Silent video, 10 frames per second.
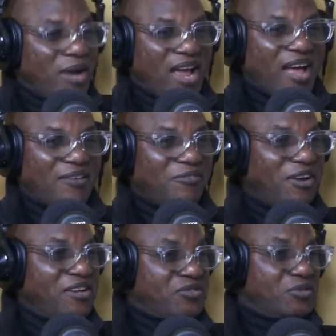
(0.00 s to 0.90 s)
My
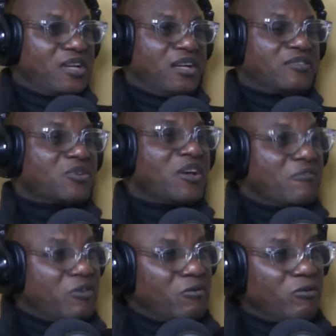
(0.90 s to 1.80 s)
advice to that, to
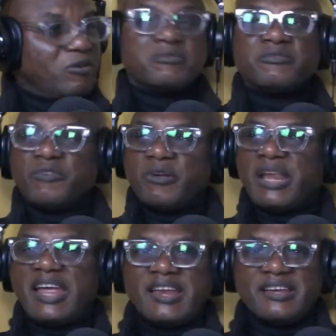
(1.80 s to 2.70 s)
everyone, for
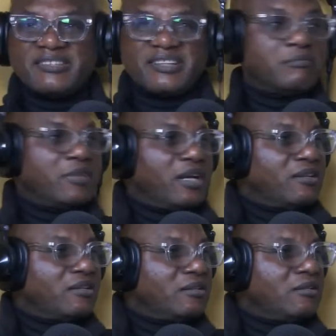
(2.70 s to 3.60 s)
ladies and men,